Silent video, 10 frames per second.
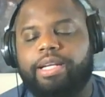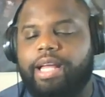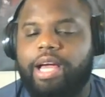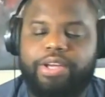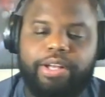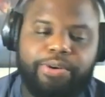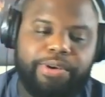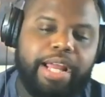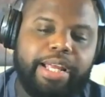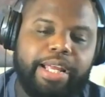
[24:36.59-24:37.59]
Now you can
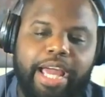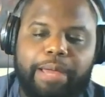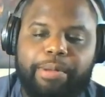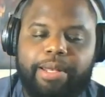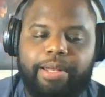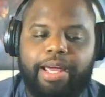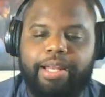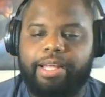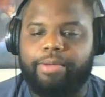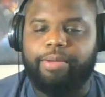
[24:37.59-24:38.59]
create a game, and,
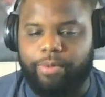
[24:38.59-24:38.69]
and